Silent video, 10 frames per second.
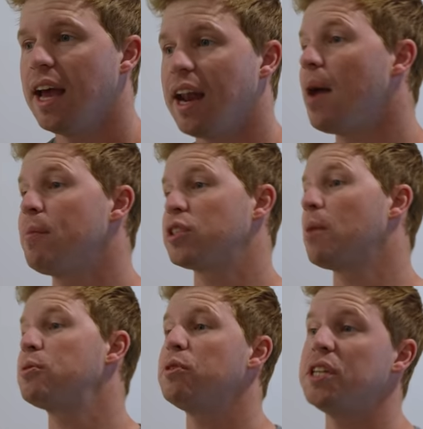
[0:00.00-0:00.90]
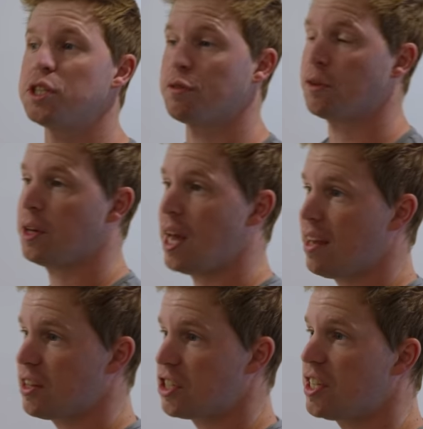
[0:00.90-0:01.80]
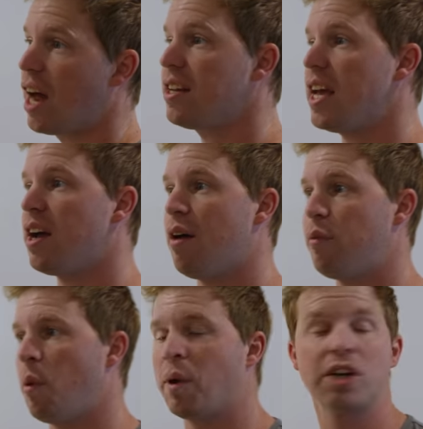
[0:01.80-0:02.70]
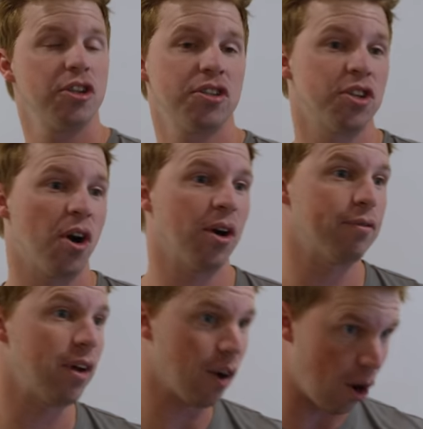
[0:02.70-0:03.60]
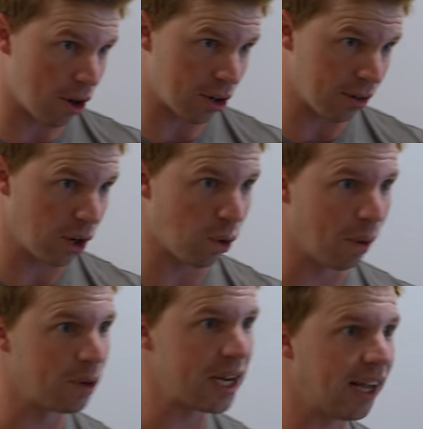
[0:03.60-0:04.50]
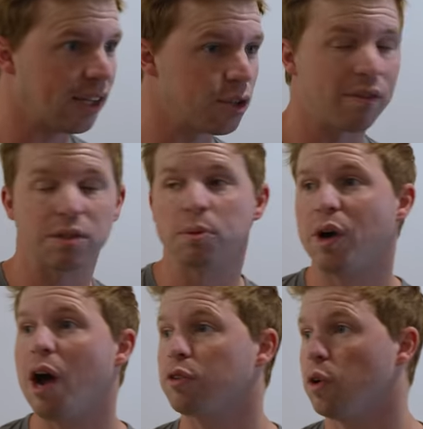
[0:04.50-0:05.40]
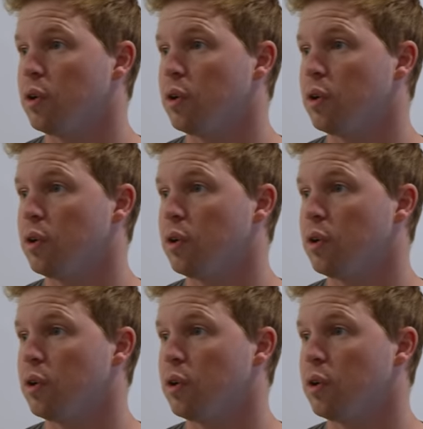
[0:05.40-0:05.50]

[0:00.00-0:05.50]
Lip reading: And I am your substitute teacher for the day. This is not a day off. We will work just as hard, if not harder, than a normal day. Let's go over some ground